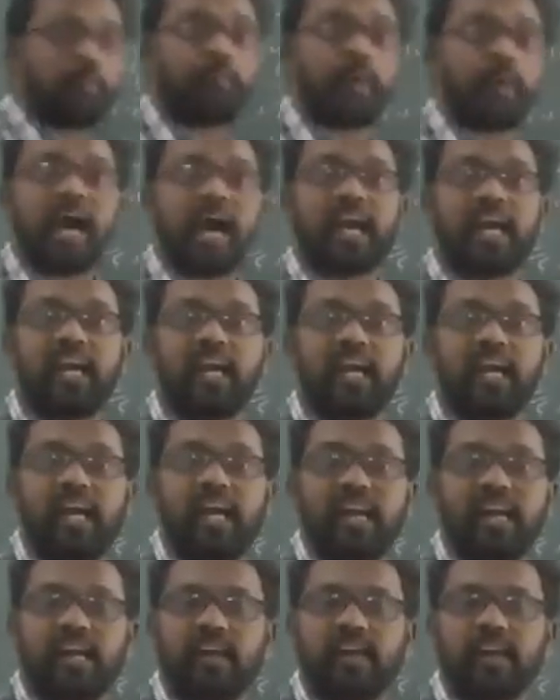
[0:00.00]

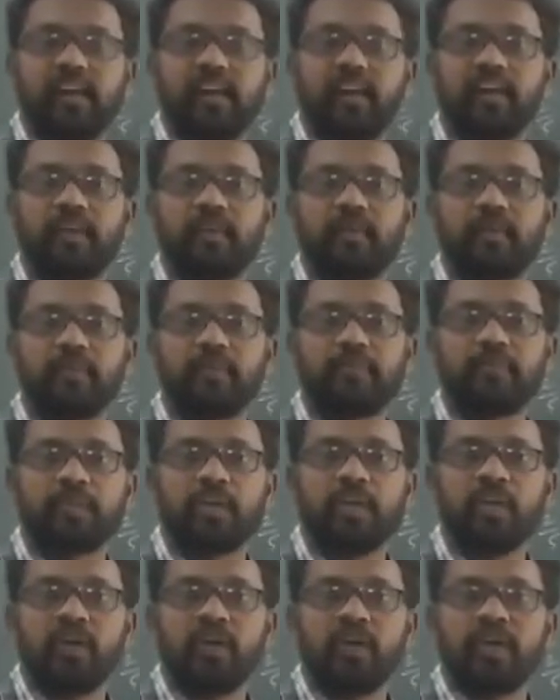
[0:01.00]
parallel.
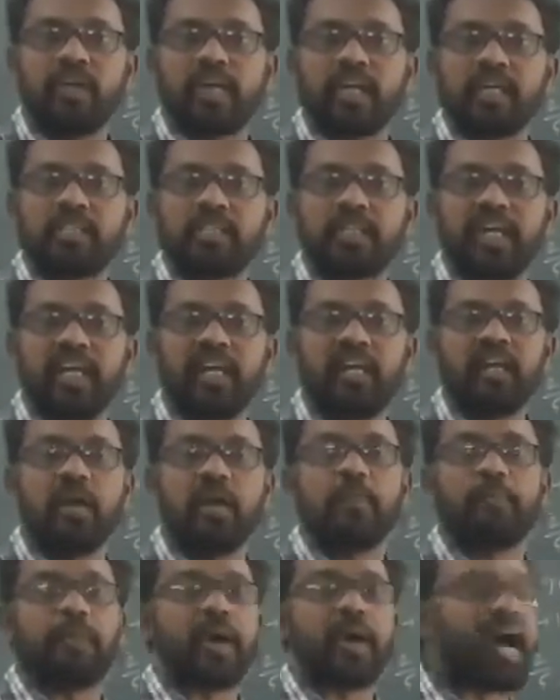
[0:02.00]
You can see
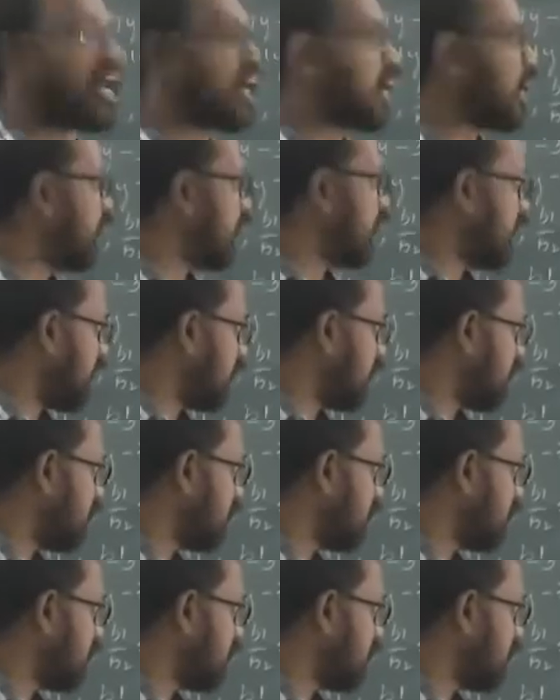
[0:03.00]
parallel.